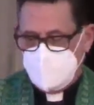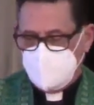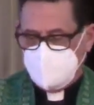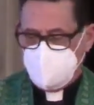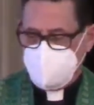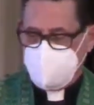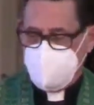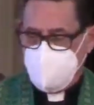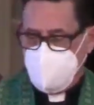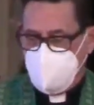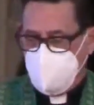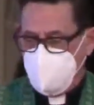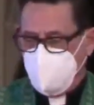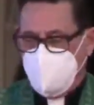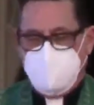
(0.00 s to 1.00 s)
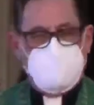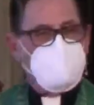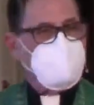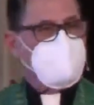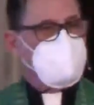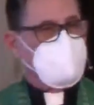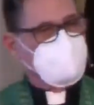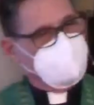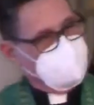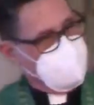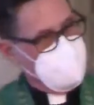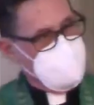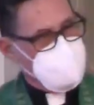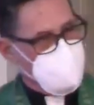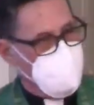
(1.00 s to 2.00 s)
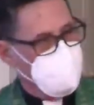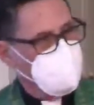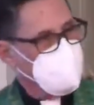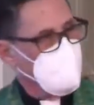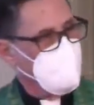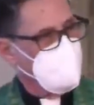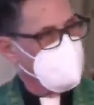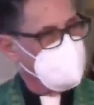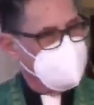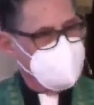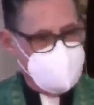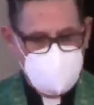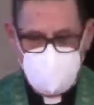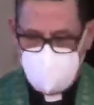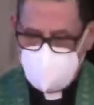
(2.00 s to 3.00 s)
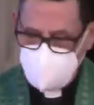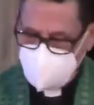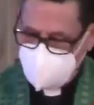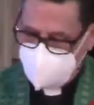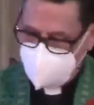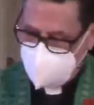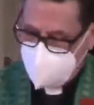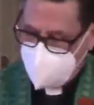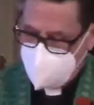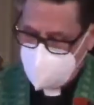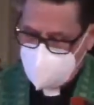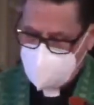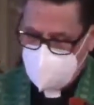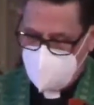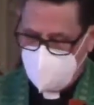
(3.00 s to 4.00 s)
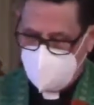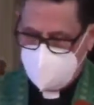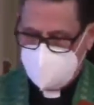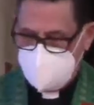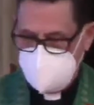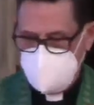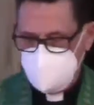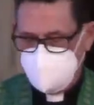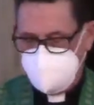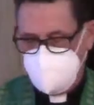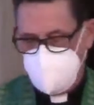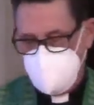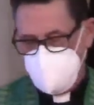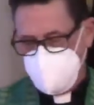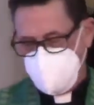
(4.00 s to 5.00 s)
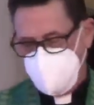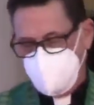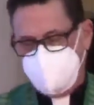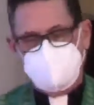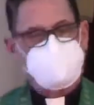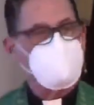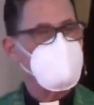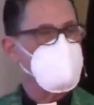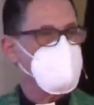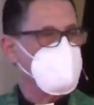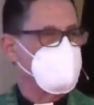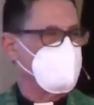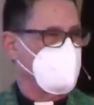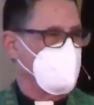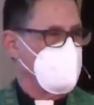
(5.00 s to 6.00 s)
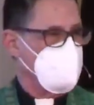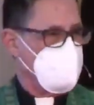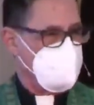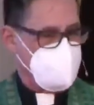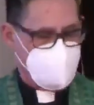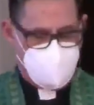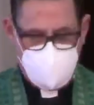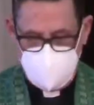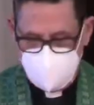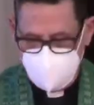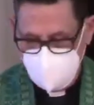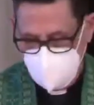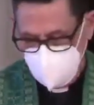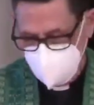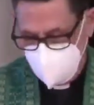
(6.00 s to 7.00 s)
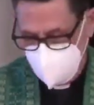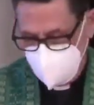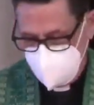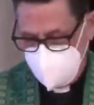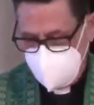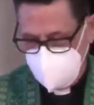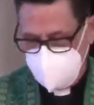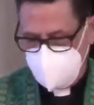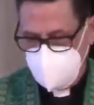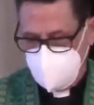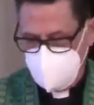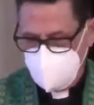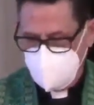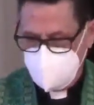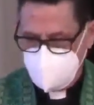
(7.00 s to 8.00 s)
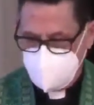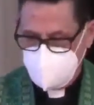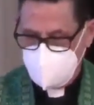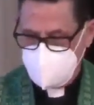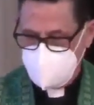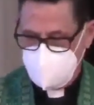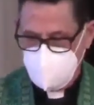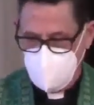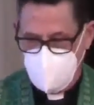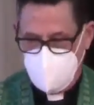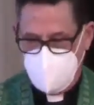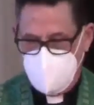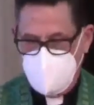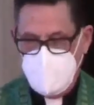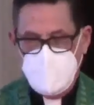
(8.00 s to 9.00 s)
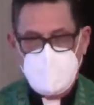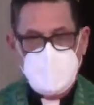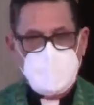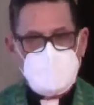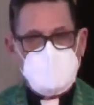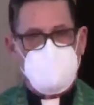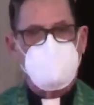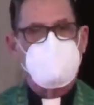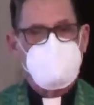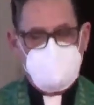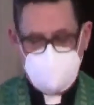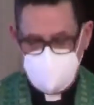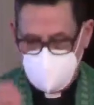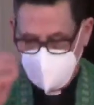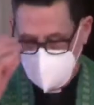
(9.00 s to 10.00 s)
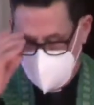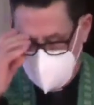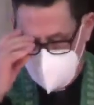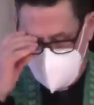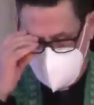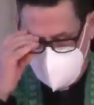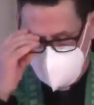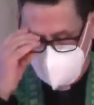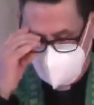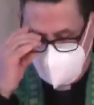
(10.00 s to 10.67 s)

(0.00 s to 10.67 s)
Listen now, and please hum along if you wish, as Arlene plays the first verse of hymn number 661, Come to My Heart.